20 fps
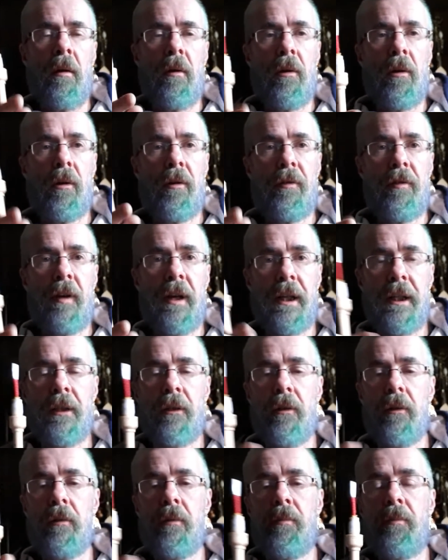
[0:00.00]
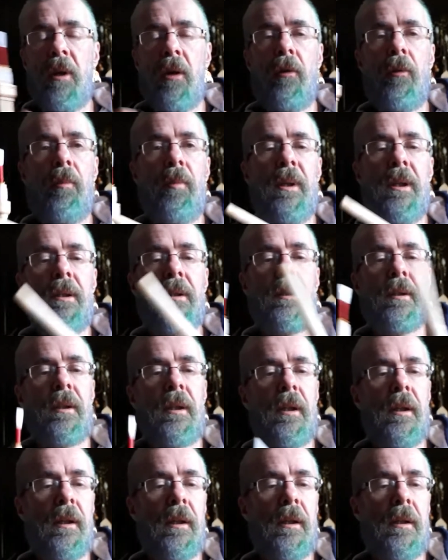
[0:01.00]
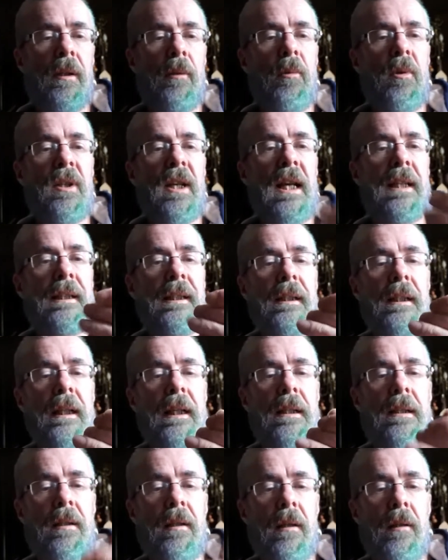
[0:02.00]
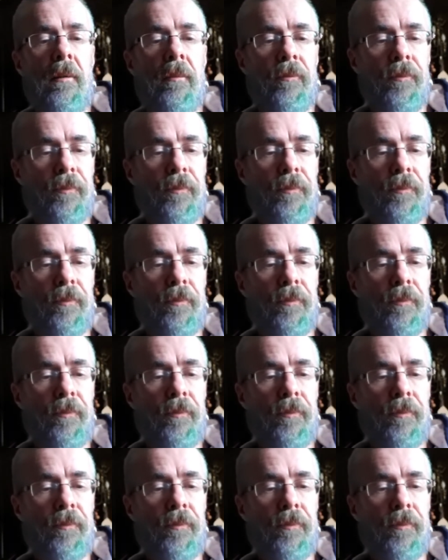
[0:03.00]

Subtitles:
or vinyl mouthpiece that was added later.